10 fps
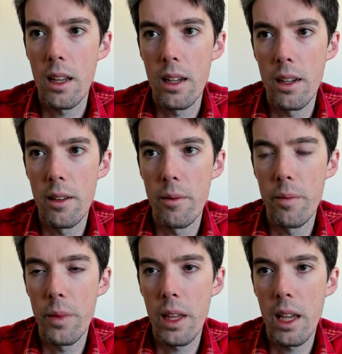
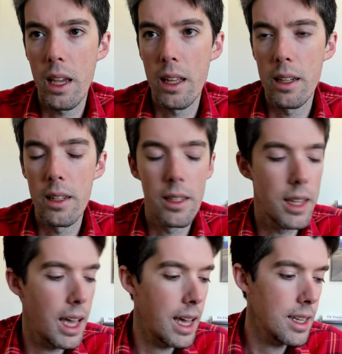Um, and
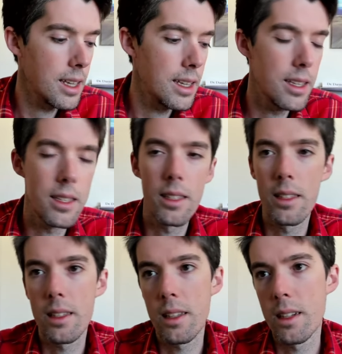that is,